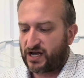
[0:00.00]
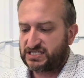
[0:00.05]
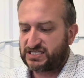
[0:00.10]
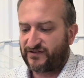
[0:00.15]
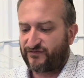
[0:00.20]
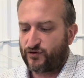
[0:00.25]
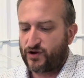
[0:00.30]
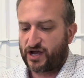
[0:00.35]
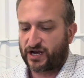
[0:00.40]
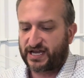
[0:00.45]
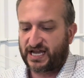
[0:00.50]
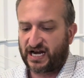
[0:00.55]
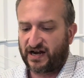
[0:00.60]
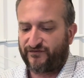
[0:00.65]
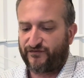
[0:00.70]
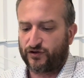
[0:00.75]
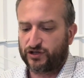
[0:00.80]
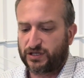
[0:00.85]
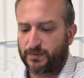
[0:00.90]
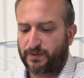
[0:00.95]
us if we are
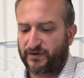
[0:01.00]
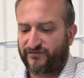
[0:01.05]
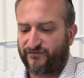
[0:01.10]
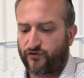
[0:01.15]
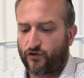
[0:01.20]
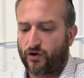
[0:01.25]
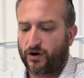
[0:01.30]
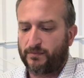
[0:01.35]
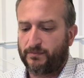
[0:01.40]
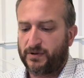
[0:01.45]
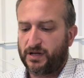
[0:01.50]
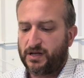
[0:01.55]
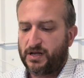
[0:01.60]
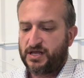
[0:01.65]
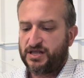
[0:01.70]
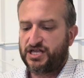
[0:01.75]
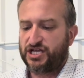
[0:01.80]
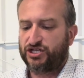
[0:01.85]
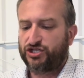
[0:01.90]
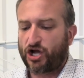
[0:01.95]
careful to perform
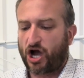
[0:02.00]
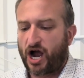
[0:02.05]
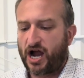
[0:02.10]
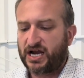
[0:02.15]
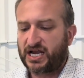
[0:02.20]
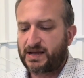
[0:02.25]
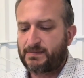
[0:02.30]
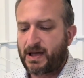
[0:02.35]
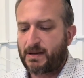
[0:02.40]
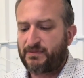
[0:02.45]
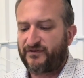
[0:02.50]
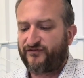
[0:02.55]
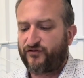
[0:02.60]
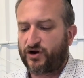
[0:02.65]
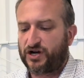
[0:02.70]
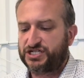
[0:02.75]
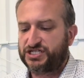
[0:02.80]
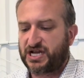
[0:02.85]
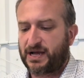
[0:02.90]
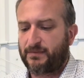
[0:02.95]
the entire command
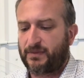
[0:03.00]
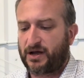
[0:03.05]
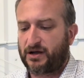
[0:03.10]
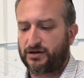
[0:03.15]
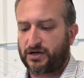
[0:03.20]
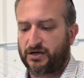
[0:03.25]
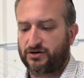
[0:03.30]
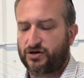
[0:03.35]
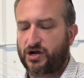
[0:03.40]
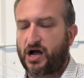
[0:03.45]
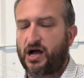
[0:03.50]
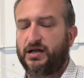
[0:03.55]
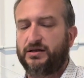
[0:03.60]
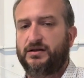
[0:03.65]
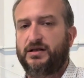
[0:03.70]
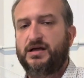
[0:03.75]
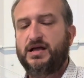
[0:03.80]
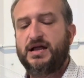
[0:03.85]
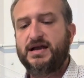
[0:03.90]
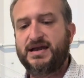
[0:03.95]
before Hashem, our God.
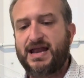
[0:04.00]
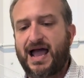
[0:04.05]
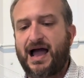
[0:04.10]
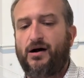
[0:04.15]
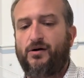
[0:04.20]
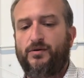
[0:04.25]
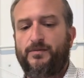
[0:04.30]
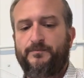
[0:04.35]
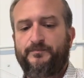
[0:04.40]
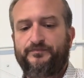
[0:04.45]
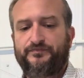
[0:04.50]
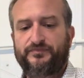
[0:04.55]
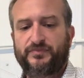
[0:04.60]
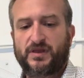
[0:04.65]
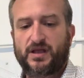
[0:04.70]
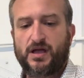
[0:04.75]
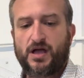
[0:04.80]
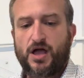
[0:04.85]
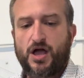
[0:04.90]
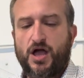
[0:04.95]
Now,
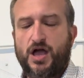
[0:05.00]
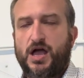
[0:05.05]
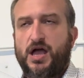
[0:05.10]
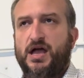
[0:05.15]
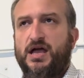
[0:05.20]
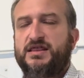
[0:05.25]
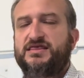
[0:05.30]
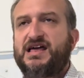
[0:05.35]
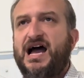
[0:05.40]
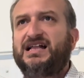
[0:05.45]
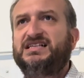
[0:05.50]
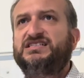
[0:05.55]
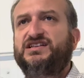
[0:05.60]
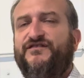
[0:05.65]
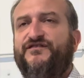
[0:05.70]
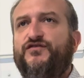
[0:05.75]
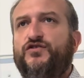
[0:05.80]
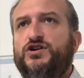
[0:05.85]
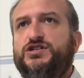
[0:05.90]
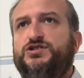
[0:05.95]
that's the
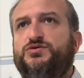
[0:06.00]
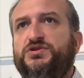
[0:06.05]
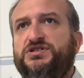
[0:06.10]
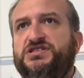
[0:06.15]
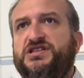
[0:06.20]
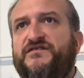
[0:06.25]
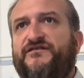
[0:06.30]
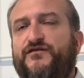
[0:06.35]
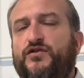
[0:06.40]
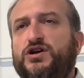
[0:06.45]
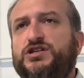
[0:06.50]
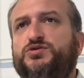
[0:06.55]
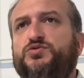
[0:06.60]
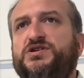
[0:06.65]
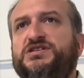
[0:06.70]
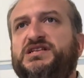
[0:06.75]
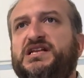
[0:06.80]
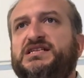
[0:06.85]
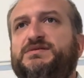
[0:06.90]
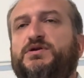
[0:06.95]
first reason. The first
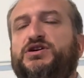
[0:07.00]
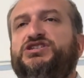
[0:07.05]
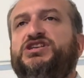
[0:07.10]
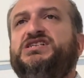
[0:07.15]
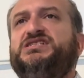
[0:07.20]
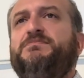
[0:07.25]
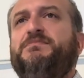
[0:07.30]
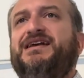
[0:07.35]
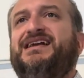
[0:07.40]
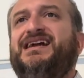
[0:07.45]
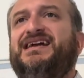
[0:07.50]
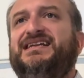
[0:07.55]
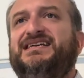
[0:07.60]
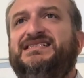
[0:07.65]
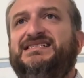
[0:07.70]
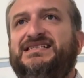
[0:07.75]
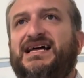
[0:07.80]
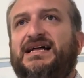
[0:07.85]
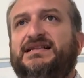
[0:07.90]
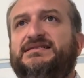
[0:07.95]
reason is because it doesn't make any
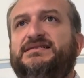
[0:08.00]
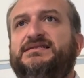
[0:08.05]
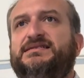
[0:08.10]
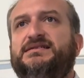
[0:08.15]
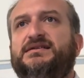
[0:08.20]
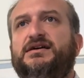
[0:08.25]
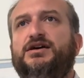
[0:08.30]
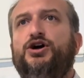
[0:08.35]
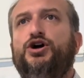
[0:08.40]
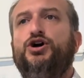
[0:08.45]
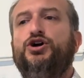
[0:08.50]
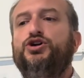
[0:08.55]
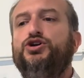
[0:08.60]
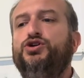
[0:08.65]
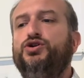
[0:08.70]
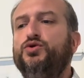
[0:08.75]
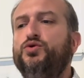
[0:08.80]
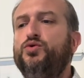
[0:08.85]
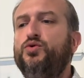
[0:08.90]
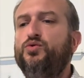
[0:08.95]
sense.
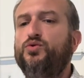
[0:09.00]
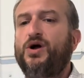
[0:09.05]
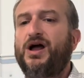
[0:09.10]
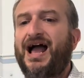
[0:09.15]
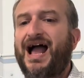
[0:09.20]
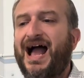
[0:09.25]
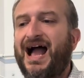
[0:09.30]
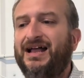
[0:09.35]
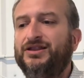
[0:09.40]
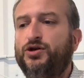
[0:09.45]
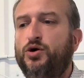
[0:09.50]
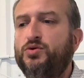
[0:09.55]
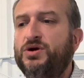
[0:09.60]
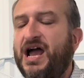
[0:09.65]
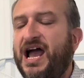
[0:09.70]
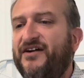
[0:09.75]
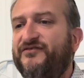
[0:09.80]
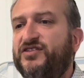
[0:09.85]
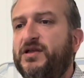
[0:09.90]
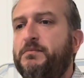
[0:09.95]
You don't
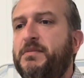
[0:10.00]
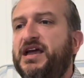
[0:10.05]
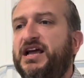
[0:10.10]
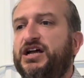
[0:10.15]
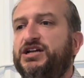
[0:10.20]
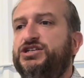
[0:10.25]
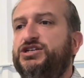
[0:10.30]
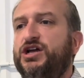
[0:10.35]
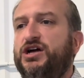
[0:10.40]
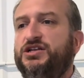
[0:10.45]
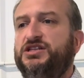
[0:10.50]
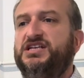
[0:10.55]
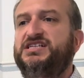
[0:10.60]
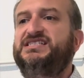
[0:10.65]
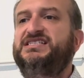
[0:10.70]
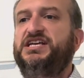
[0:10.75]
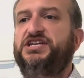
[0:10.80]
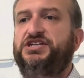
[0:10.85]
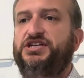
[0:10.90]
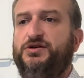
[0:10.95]
have to make a
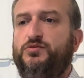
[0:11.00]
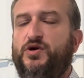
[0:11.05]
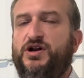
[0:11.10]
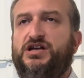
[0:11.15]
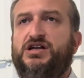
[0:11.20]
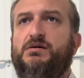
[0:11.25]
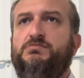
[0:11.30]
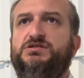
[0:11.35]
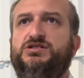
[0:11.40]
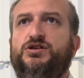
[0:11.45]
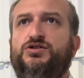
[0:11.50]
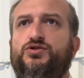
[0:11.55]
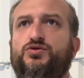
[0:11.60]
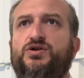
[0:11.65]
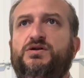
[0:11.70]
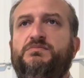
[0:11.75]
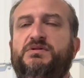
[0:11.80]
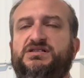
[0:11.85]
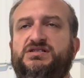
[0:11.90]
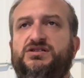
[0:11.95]
decision when it comes to
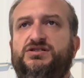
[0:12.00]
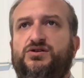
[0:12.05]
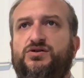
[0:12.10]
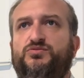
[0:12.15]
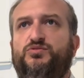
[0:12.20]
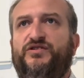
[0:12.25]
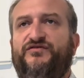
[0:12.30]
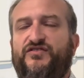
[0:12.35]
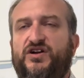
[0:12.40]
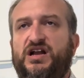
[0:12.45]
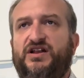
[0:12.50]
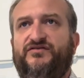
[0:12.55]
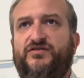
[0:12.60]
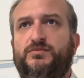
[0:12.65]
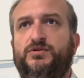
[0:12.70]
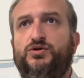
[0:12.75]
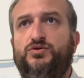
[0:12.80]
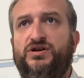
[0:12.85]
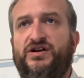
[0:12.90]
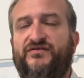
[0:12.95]
doing mitzvahs or refraining
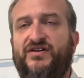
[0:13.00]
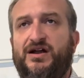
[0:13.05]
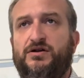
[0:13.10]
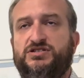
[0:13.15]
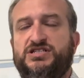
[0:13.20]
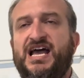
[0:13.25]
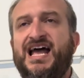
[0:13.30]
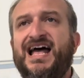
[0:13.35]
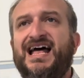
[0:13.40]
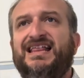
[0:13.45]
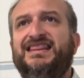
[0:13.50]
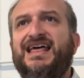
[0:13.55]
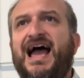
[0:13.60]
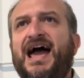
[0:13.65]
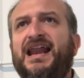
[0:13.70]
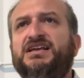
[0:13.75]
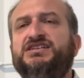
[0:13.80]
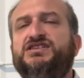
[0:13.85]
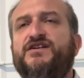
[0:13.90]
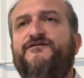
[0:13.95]
from doing averos.
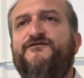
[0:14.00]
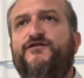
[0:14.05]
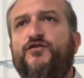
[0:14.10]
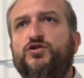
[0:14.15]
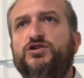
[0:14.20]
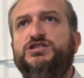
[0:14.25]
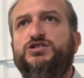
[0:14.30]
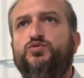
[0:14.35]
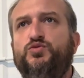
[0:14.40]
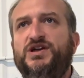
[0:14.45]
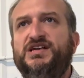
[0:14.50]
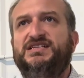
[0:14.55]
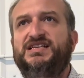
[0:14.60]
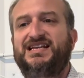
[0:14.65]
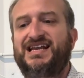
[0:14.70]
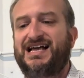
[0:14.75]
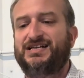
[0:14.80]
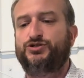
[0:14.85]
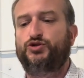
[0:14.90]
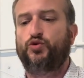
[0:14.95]
That is the first
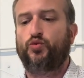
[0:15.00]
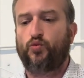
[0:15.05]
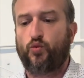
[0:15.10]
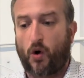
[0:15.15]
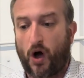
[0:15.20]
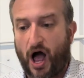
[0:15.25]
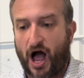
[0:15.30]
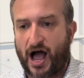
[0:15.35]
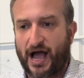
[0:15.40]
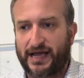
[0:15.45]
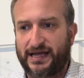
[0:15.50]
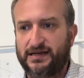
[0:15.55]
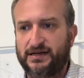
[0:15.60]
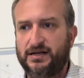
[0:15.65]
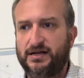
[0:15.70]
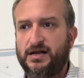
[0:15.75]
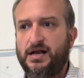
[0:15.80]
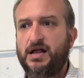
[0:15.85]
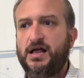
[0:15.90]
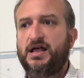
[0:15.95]
reason as to why
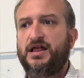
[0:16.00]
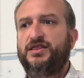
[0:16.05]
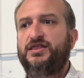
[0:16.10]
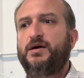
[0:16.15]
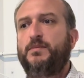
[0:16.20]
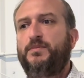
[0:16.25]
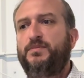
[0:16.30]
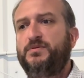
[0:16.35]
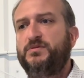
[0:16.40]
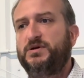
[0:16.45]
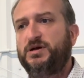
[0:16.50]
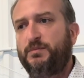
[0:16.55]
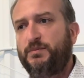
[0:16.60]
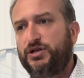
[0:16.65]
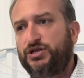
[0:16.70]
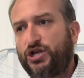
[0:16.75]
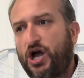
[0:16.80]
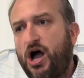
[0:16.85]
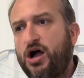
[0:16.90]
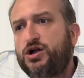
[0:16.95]
the
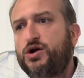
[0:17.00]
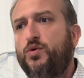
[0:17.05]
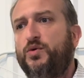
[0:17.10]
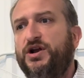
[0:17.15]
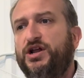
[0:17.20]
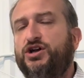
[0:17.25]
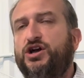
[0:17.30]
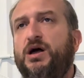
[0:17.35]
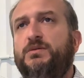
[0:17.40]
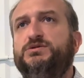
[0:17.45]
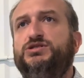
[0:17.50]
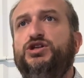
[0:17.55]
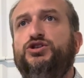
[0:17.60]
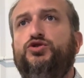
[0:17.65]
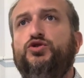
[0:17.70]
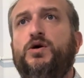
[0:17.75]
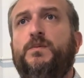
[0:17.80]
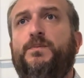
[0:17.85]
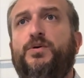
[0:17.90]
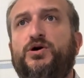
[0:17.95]
bitachon, when it comes to
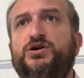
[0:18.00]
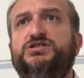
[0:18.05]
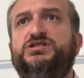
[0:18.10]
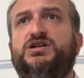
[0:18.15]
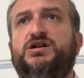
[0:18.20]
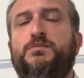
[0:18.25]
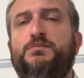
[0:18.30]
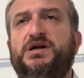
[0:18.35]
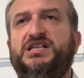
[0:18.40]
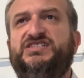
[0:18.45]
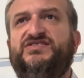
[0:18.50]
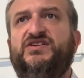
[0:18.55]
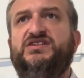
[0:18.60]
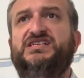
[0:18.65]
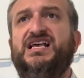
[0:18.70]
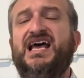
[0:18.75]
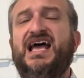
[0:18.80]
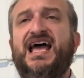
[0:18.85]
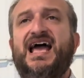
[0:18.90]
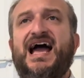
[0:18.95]
doing personal
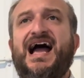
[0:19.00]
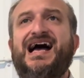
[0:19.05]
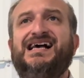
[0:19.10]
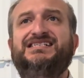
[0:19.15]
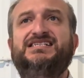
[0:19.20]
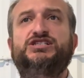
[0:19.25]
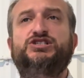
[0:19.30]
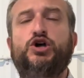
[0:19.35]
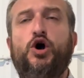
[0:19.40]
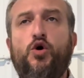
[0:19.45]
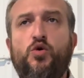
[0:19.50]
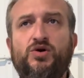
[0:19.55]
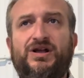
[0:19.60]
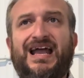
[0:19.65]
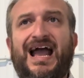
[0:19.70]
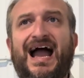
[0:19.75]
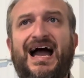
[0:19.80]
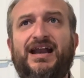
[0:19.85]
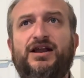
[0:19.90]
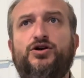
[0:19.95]
mitzvahs, has its own
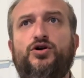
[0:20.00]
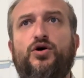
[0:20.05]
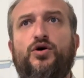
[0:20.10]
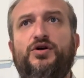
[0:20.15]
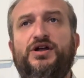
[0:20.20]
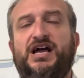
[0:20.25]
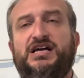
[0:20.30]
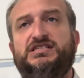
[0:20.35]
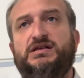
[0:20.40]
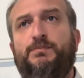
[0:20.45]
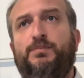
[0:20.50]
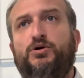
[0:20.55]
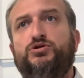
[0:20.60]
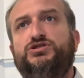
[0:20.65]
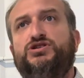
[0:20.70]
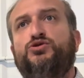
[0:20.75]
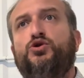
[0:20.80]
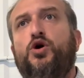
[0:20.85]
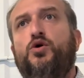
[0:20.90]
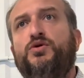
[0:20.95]
category as
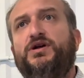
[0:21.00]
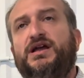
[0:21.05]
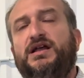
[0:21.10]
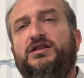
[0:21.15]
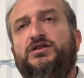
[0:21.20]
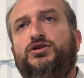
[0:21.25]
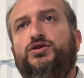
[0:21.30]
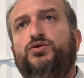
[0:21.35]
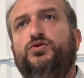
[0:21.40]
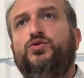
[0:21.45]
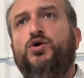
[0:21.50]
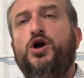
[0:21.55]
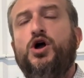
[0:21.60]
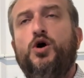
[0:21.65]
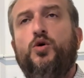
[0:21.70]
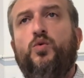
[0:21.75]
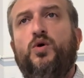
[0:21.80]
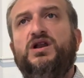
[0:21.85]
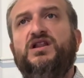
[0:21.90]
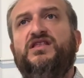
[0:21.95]
opposed to going into
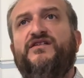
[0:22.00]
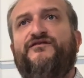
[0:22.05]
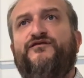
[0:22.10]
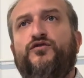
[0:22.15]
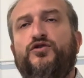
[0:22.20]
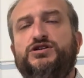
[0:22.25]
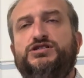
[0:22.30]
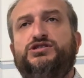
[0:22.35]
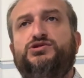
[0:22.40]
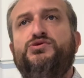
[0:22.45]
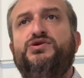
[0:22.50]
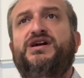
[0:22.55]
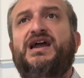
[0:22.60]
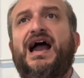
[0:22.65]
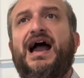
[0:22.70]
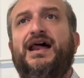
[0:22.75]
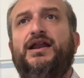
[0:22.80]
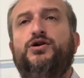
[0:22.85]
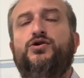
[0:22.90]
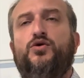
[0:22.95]
one of the first three
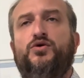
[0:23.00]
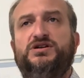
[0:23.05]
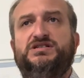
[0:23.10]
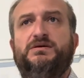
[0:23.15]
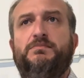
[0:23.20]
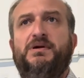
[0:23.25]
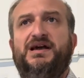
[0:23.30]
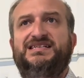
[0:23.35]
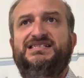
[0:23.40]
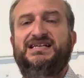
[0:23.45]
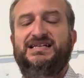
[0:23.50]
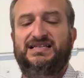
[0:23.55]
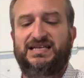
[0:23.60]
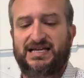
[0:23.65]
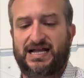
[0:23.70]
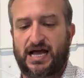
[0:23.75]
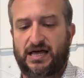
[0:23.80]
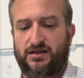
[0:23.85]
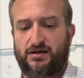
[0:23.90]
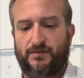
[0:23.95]
categories and mixing
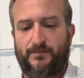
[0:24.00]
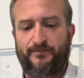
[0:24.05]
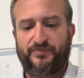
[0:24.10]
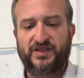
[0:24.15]
together.